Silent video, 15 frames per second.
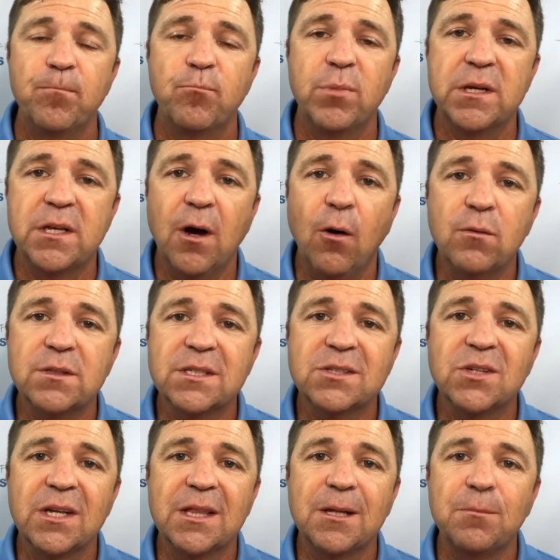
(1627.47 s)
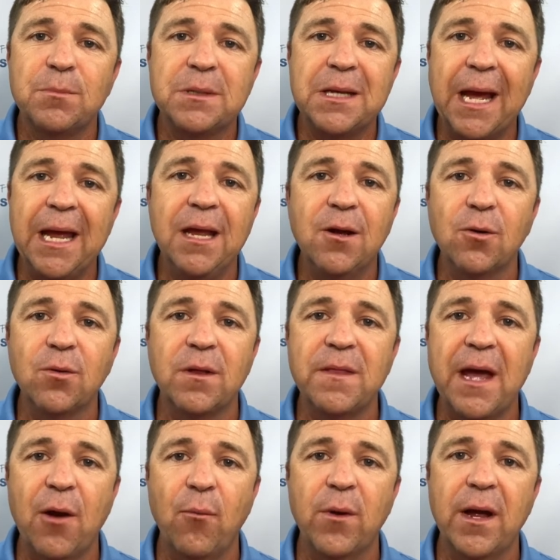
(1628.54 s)
But don't just let them dangle in
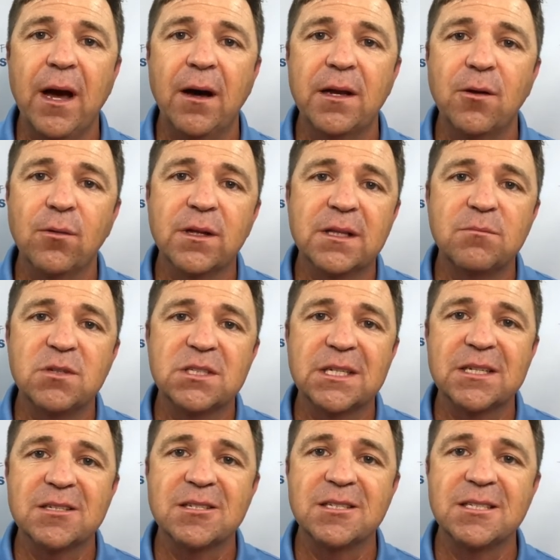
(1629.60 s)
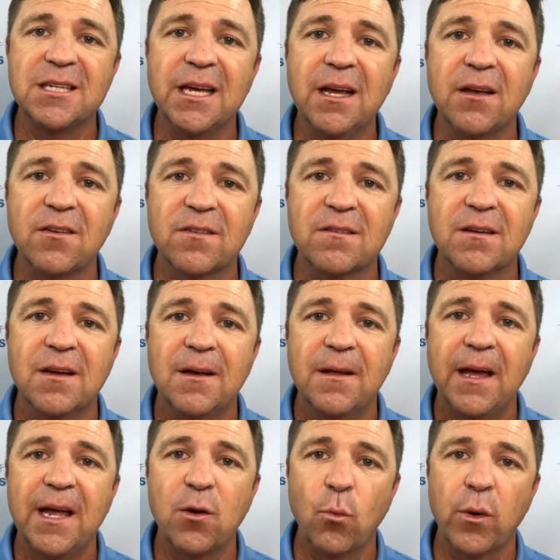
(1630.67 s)
that reality. Don't let them just exist
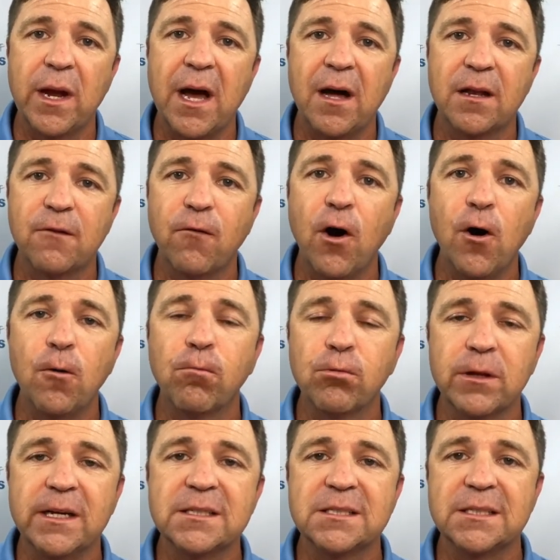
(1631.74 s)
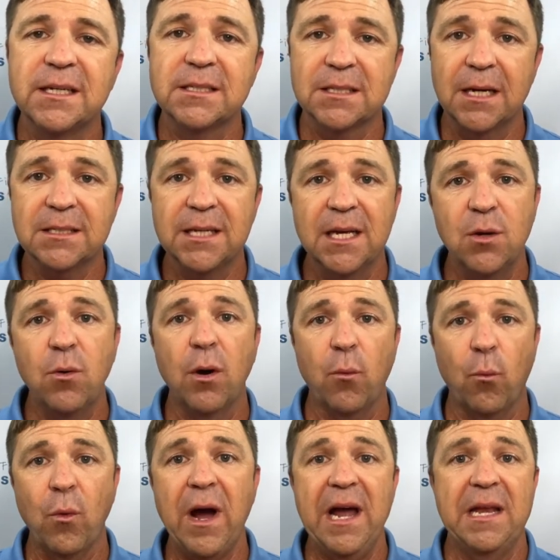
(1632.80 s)
in a reality of hopelessness. And I'll tell you what,
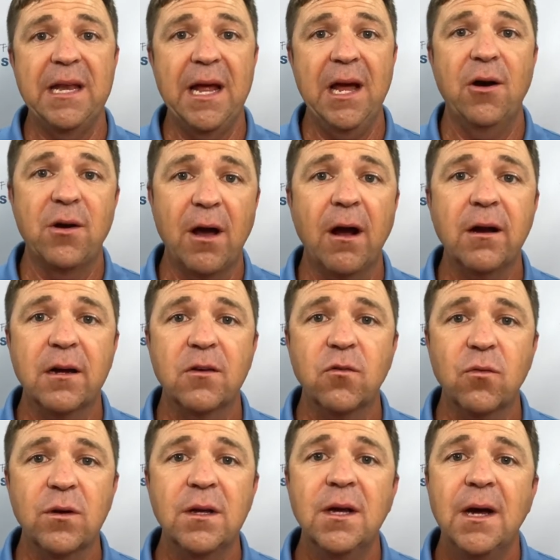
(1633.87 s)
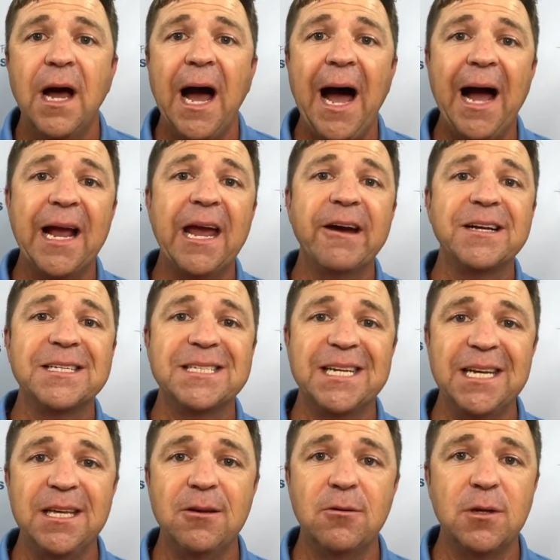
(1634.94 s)
right now in our country, I
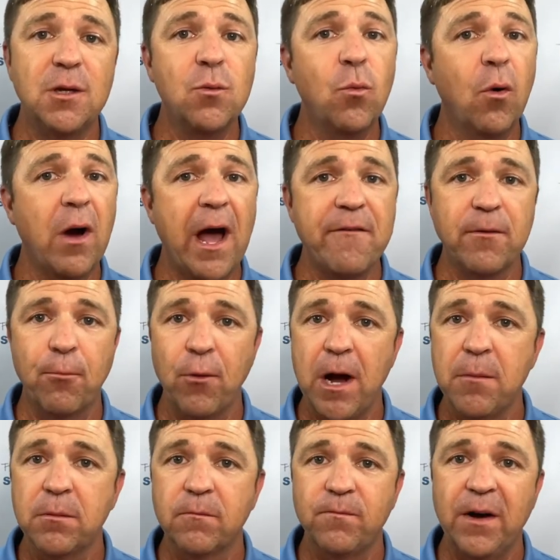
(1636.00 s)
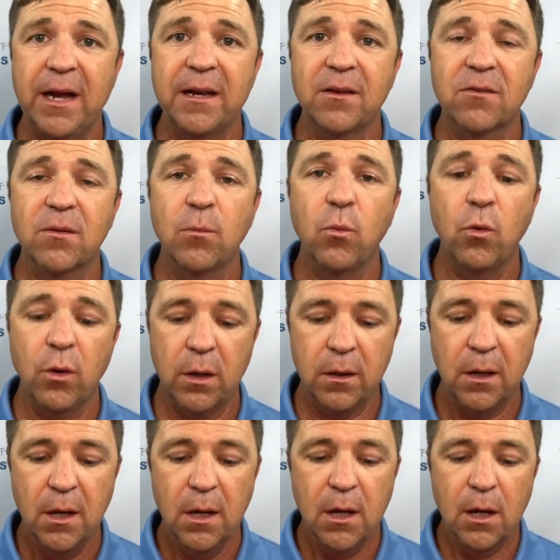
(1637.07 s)
guarantee you, you won't have a problem finding
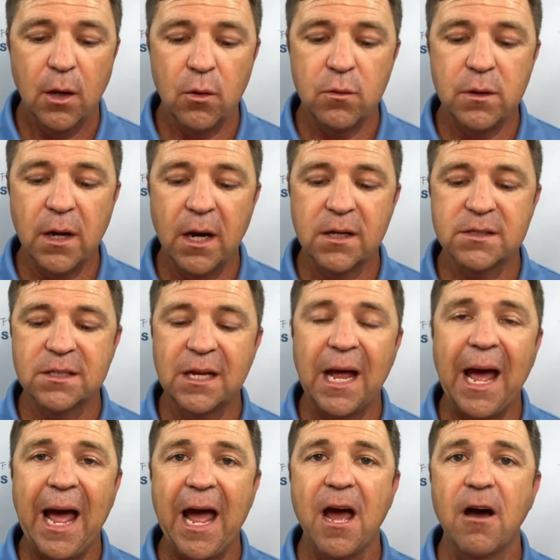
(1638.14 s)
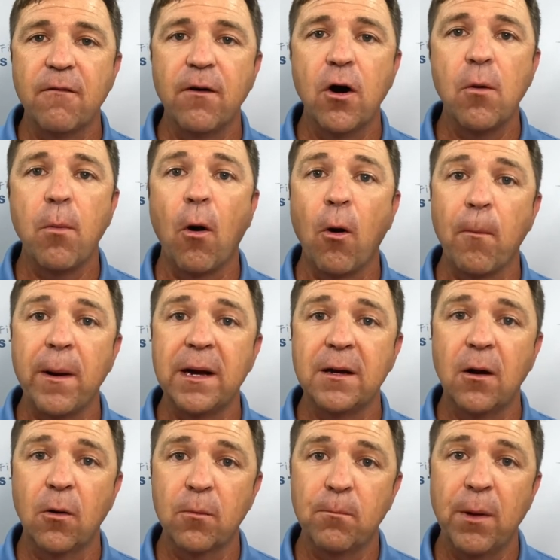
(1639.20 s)
someone who doesn't have hope,
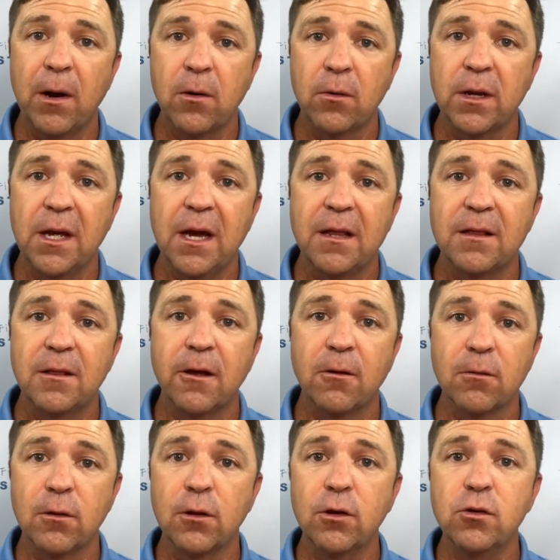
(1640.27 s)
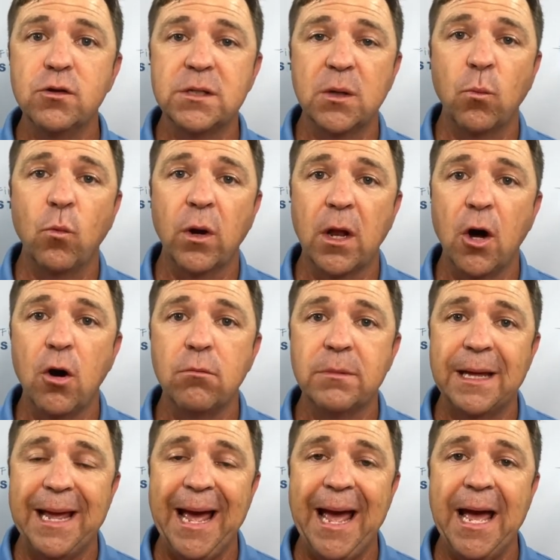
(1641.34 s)
or better yet, they're losing what hope
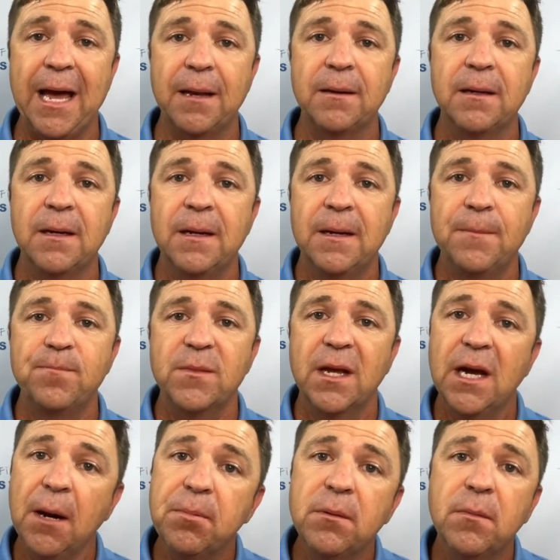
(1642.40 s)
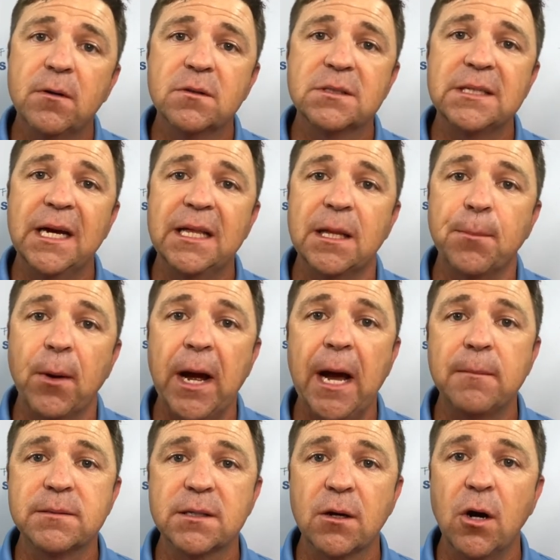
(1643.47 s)
they had. Help them understand that
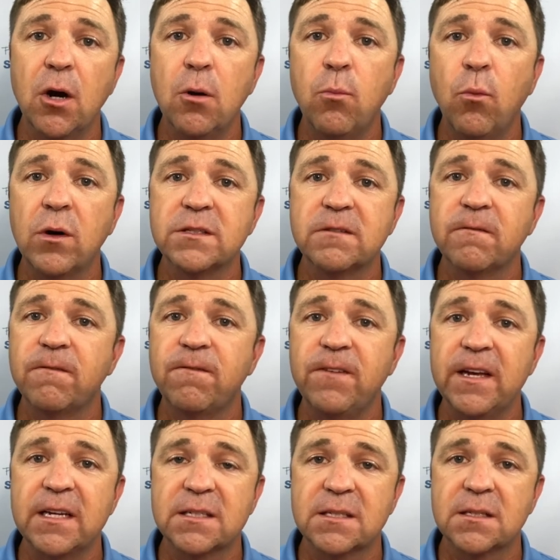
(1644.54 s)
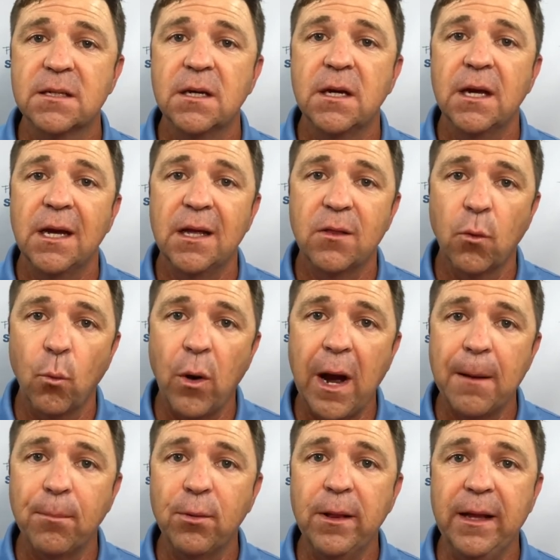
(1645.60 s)
perhaps their hope wasn't fixed in the
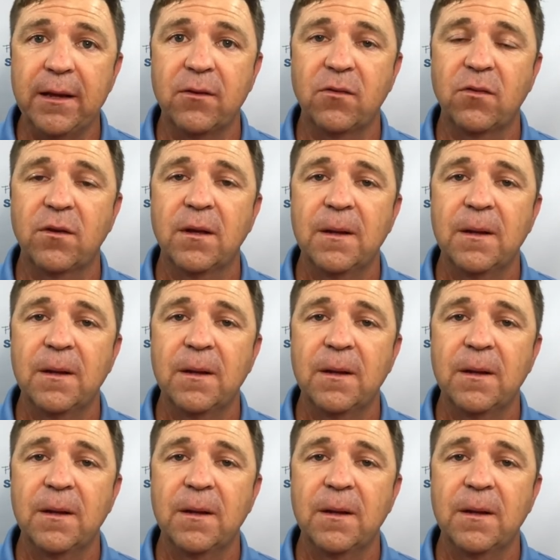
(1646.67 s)
right place.